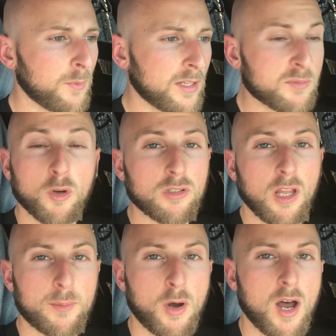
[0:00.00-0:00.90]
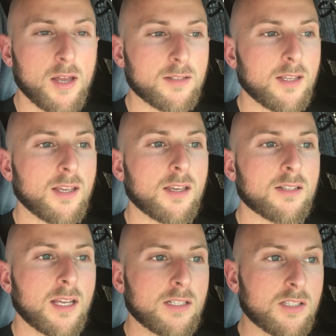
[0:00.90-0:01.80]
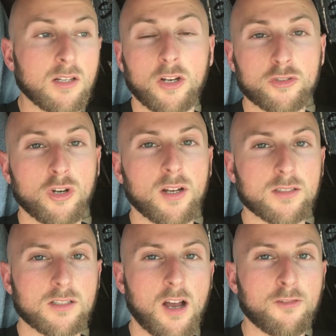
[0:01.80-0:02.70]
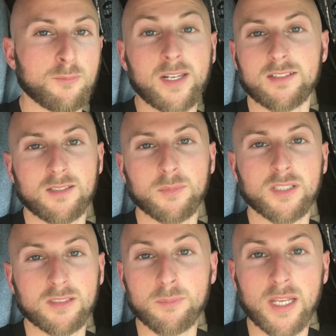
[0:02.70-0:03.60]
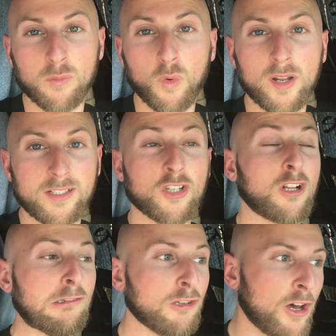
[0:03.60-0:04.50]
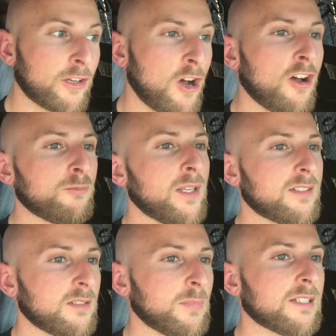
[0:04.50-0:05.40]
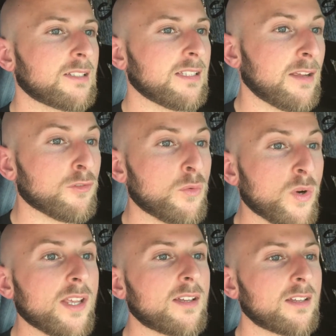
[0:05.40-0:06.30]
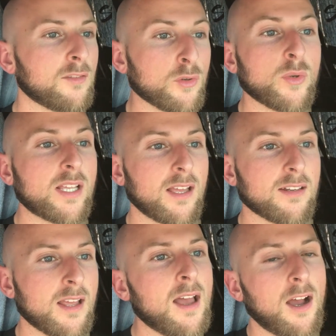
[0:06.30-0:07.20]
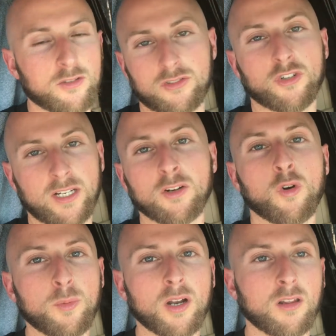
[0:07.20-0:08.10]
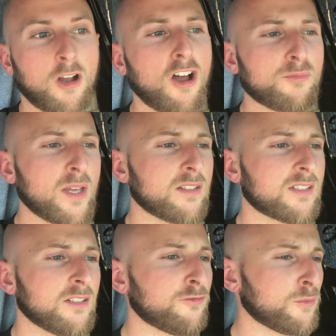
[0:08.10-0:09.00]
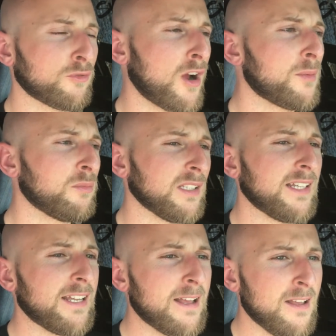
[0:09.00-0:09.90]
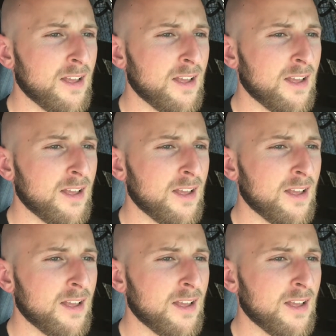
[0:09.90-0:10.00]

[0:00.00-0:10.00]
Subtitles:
I smoked a lot of pot and I did a lot of drugs, cough medicine being the main one. I took a lot of cough medicine, basically every weekend, I was drinking a whole bottle of cough medicine for probably